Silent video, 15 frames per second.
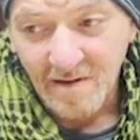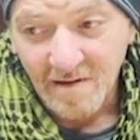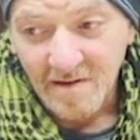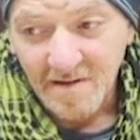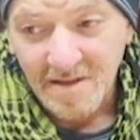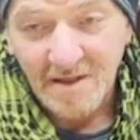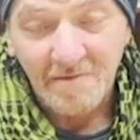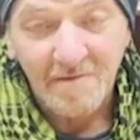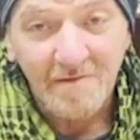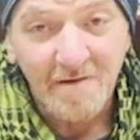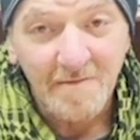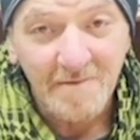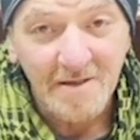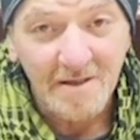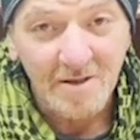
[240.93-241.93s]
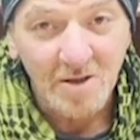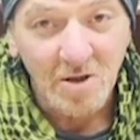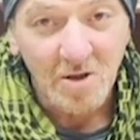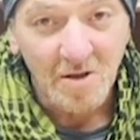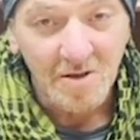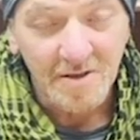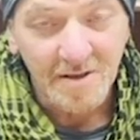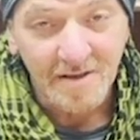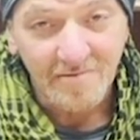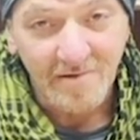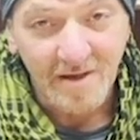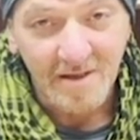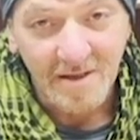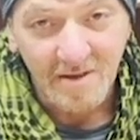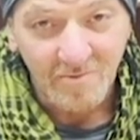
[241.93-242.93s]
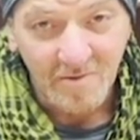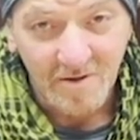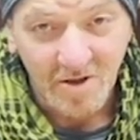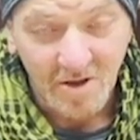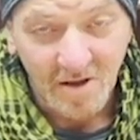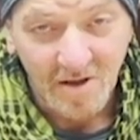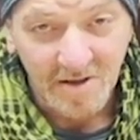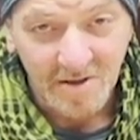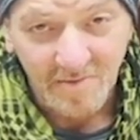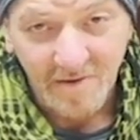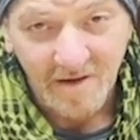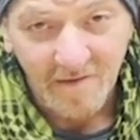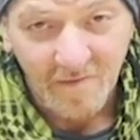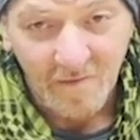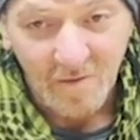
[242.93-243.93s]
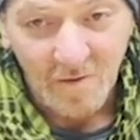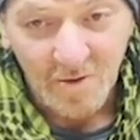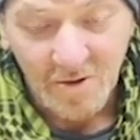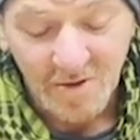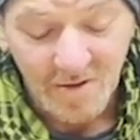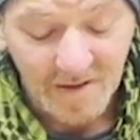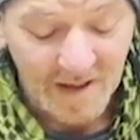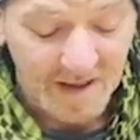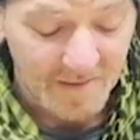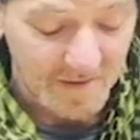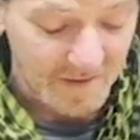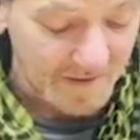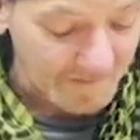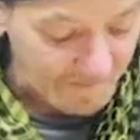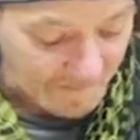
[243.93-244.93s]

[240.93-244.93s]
75% of the cost that Renogy would charge me for the two cables,